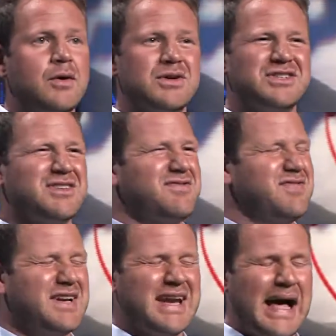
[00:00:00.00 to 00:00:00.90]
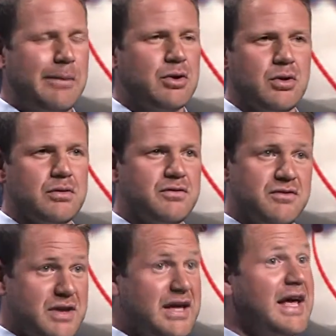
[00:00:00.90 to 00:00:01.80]
which is a phenomenal,
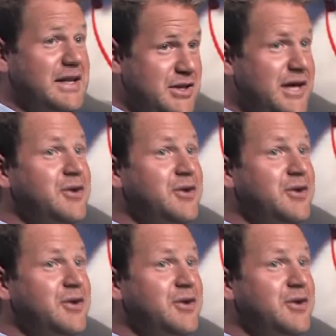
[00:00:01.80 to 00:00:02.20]
and